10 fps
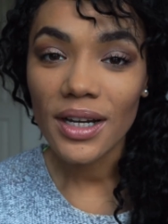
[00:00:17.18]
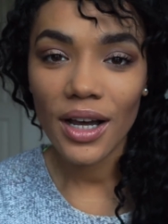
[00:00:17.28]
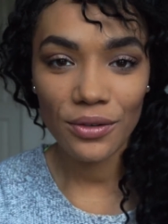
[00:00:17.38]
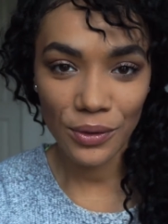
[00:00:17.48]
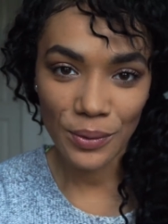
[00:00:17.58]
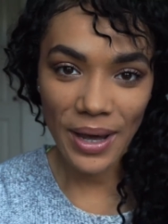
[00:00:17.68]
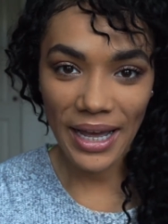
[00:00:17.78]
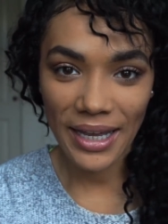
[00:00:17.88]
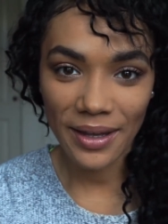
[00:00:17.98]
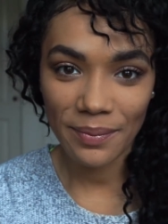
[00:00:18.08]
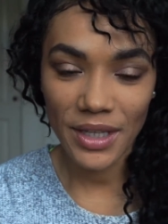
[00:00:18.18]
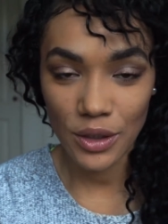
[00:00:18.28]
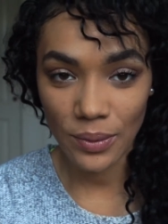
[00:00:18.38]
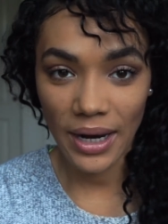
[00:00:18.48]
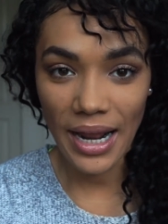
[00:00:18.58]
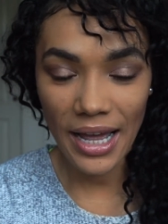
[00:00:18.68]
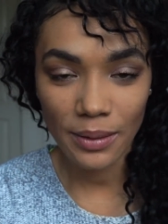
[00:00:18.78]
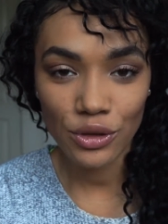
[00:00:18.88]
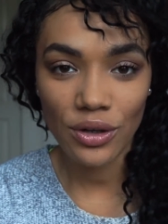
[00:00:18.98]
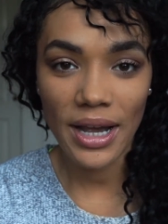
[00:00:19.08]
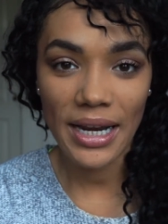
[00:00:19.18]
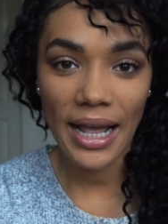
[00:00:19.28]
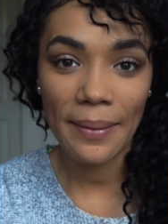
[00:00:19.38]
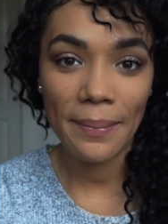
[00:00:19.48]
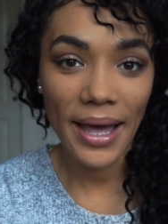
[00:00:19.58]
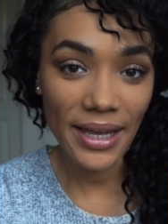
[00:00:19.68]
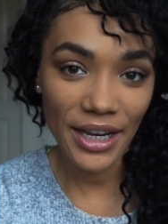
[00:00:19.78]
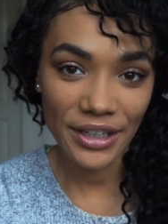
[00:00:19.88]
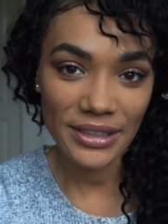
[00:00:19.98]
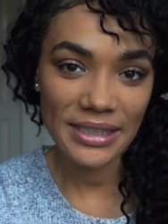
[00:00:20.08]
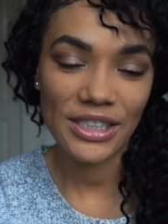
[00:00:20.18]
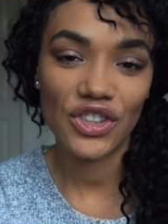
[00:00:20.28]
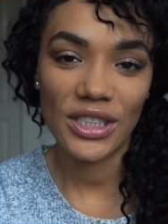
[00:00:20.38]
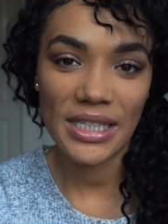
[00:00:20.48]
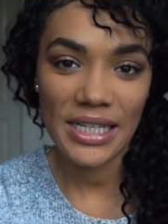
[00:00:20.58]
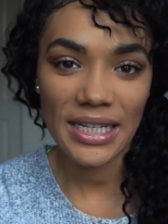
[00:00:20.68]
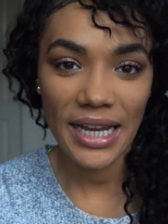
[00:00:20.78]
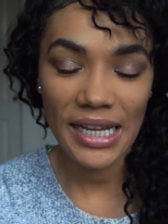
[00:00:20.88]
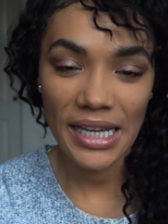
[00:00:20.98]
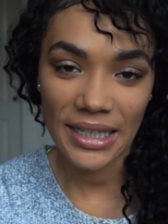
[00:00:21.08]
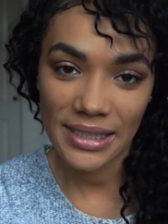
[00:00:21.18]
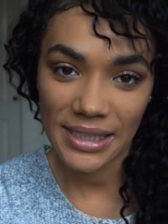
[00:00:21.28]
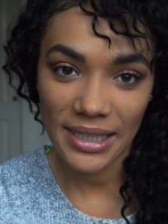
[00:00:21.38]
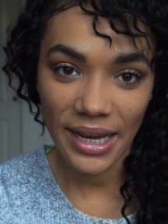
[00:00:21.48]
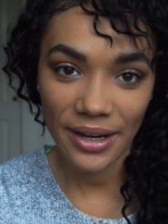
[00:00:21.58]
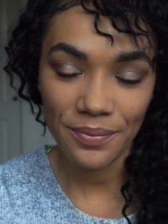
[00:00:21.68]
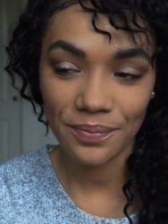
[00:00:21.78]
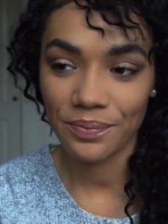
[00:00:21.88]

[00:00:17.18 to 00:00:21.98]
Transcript: of who I am. That's right, I am trying a My Heritage DNA kit today.